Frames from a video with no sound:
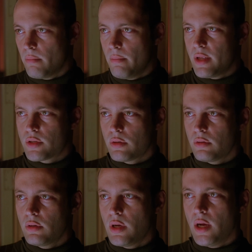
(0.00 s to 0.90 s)

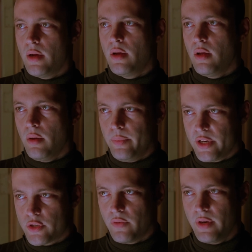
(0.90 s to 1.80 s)
mental uh, a
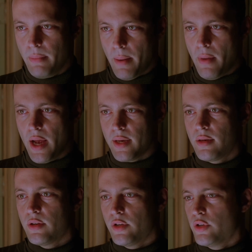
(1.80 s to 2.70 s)
picture of it in my mind.